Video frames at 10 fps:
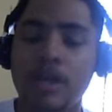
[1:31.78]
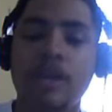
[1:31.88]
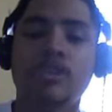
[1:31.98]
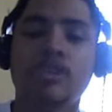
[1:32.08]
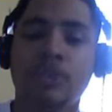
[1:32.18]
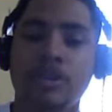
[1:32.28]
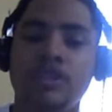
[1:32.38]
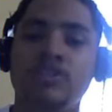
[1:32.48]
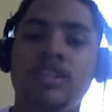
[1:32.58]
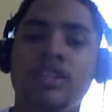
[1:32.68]
Because where do you
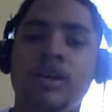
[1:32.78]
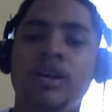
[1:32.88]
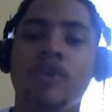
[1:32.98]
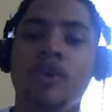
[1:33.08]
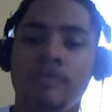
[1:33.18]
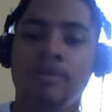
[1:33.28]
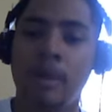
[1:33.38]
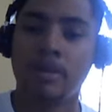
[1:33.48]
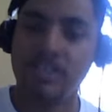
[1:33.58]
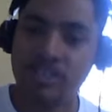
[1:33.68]
see a lot of
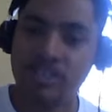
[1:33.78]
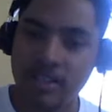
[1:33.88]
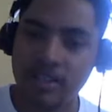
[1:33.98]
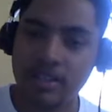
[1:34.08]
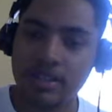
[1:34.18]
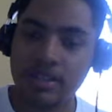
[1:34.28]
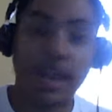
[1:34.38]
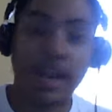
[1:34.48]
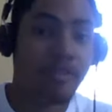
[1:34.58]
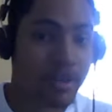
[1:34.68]
overpopulation?
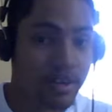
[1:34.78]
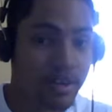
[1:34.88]
Africa.